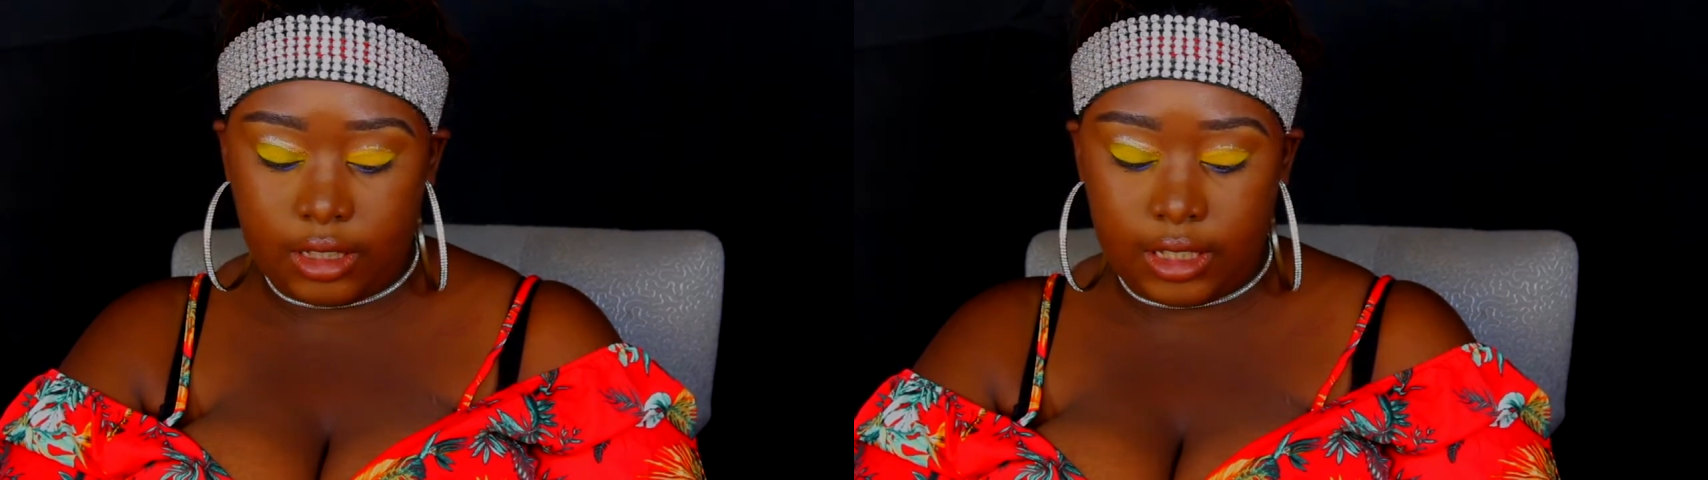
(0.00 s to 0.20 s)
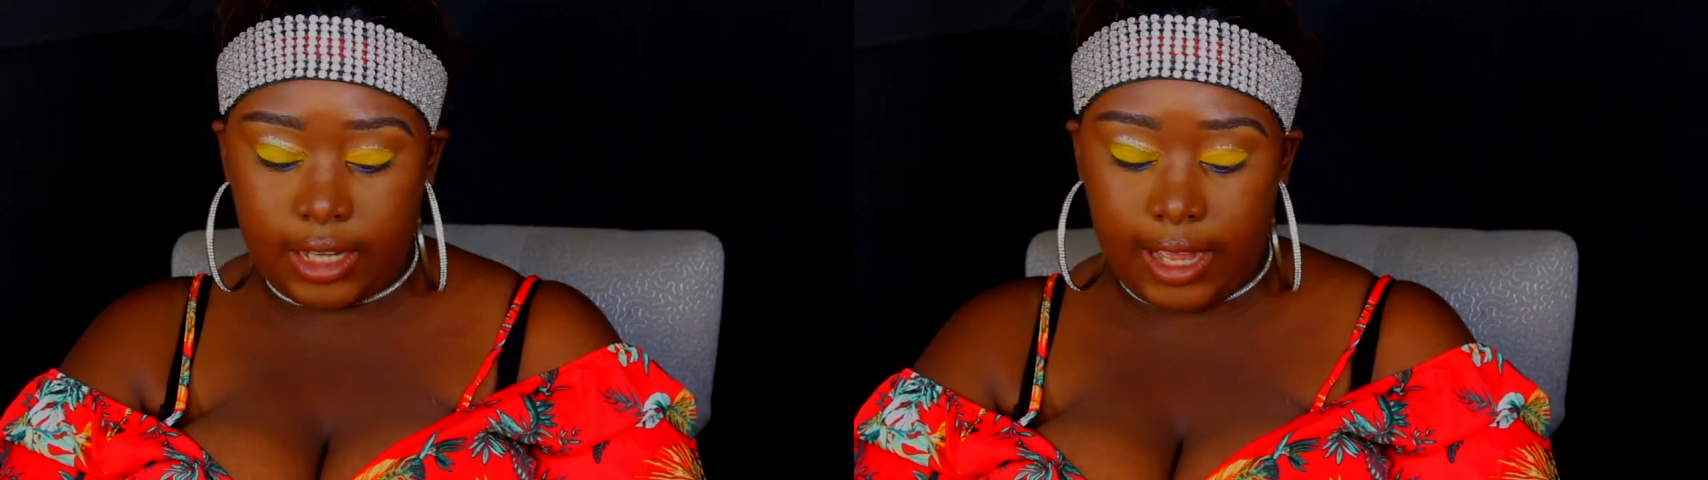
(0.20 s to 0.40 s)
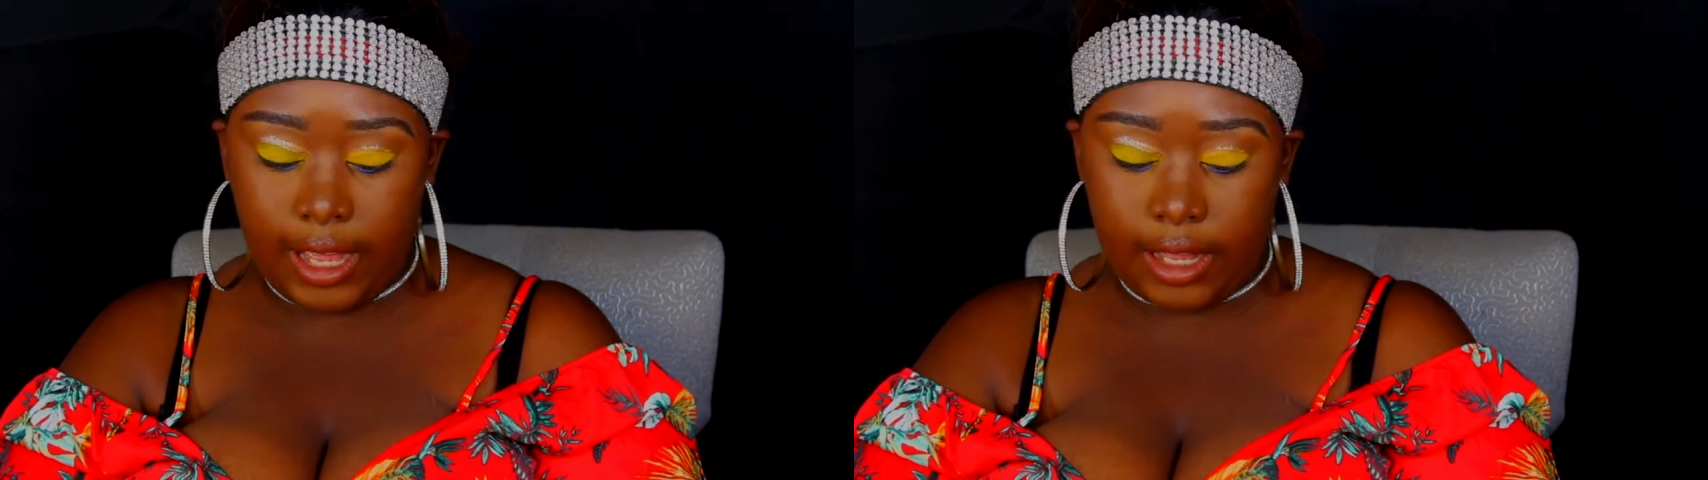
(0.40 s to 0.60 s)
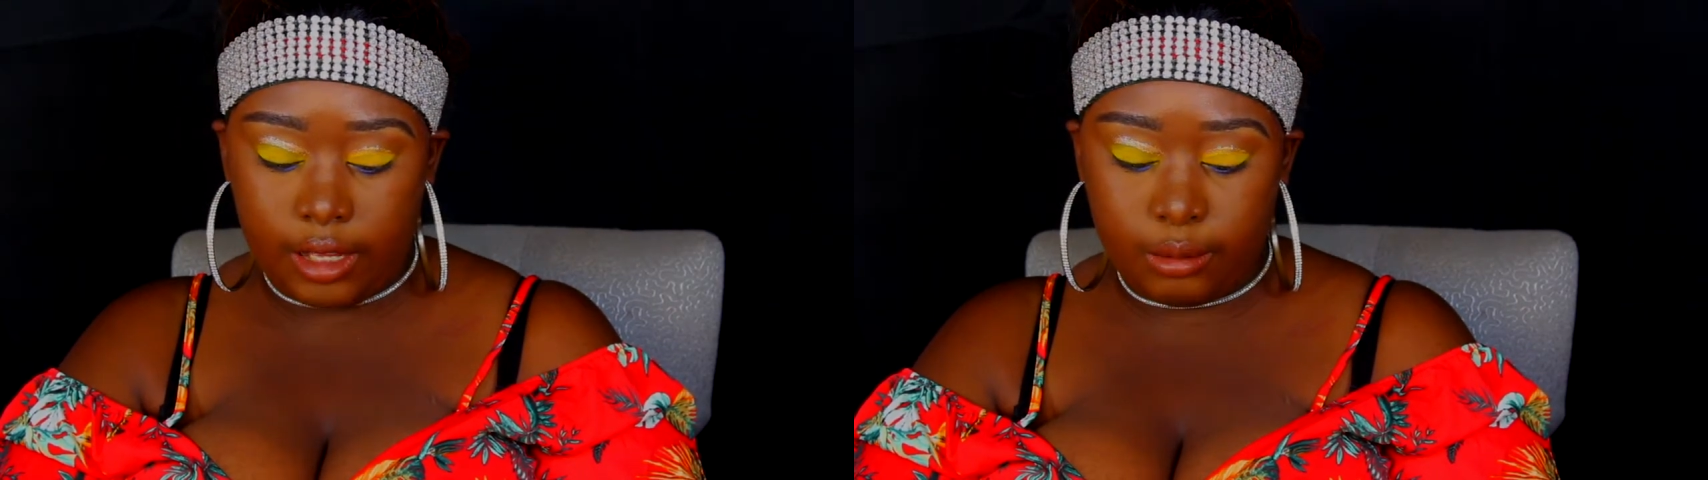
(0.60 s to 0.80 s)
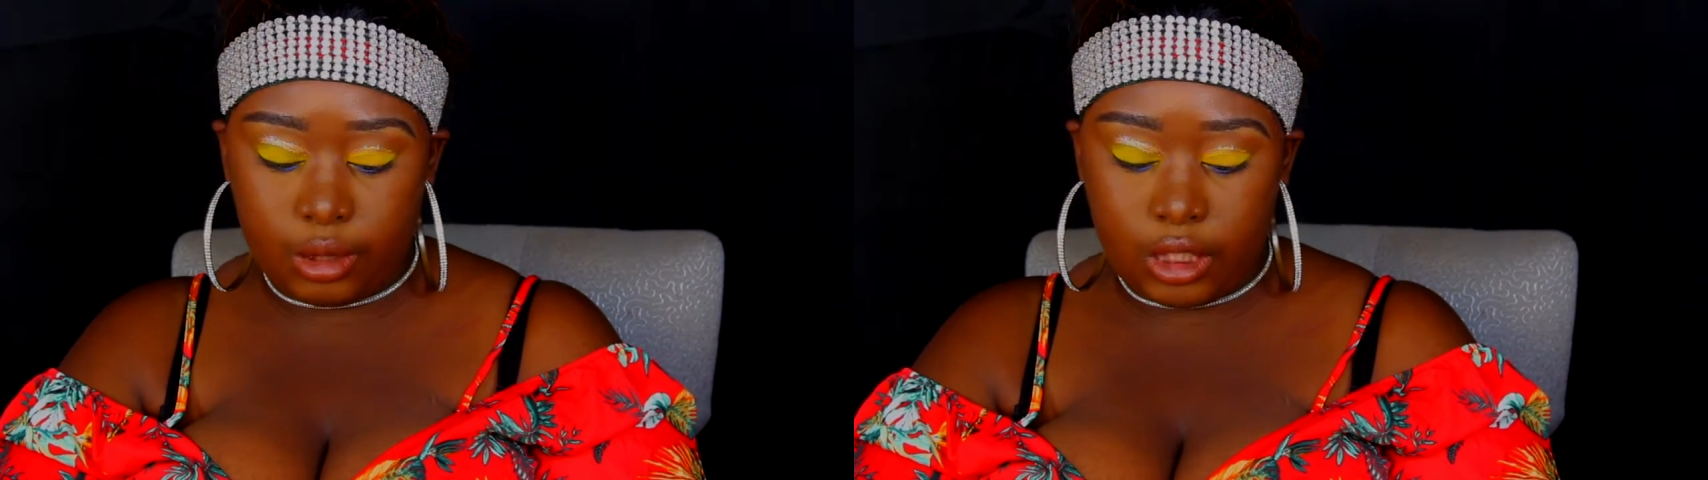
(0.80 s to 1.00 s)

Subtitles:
Today I am